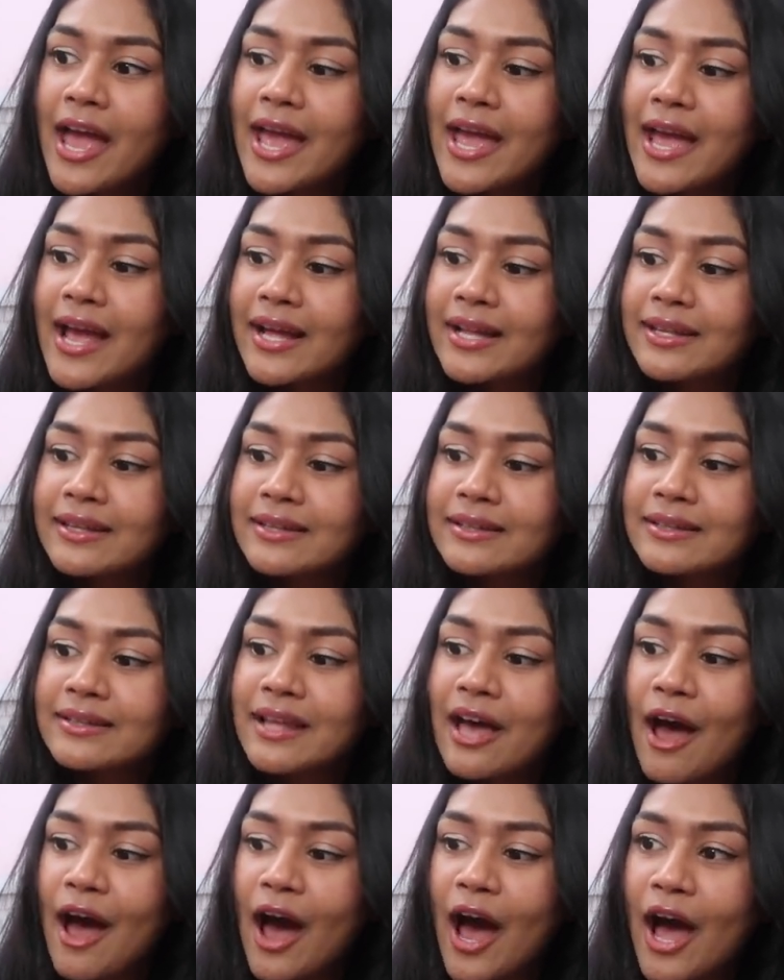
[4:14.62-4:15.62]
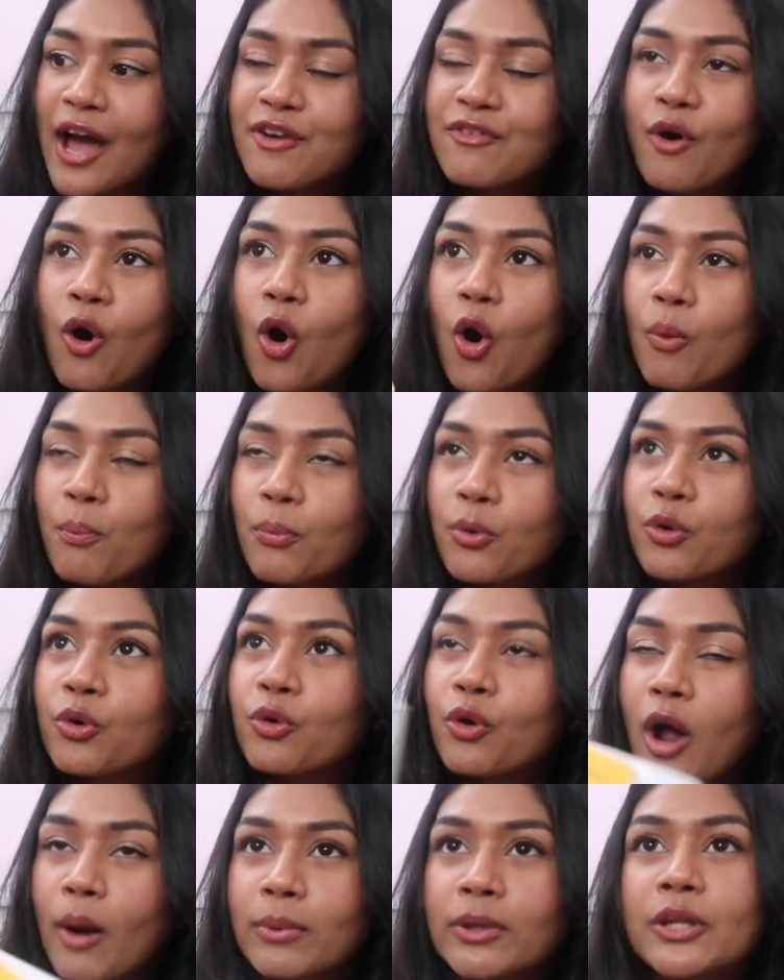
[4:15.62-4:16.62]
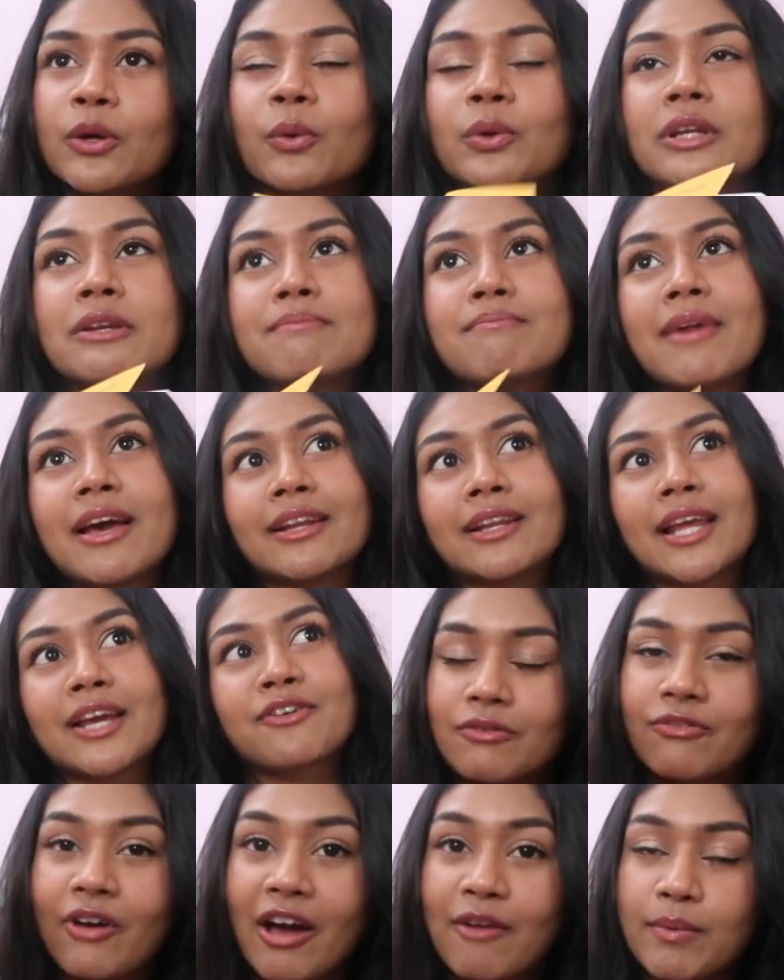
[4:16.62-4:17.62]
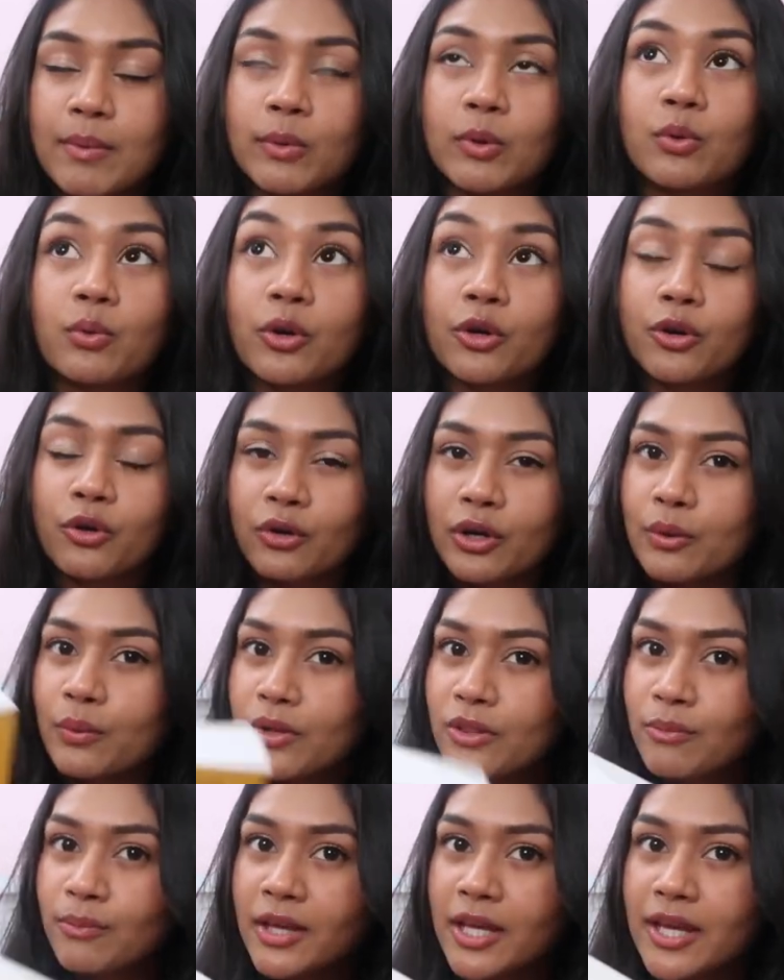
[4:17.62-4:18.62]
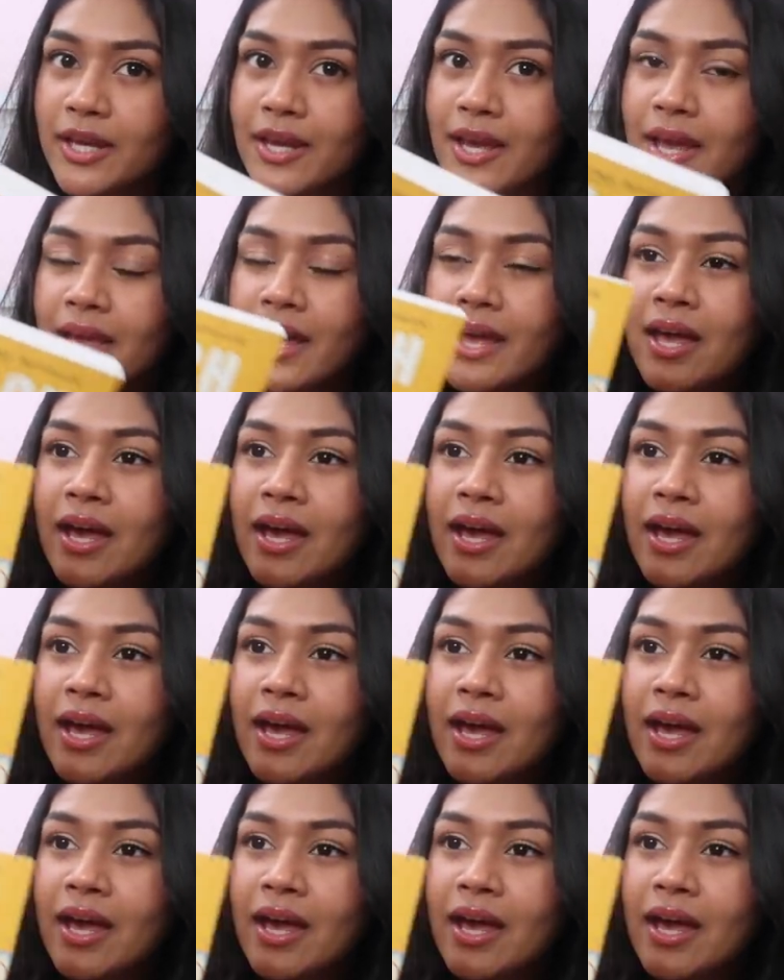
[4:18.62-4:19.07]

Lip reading: And I've probably only met like 5 people who agree with me.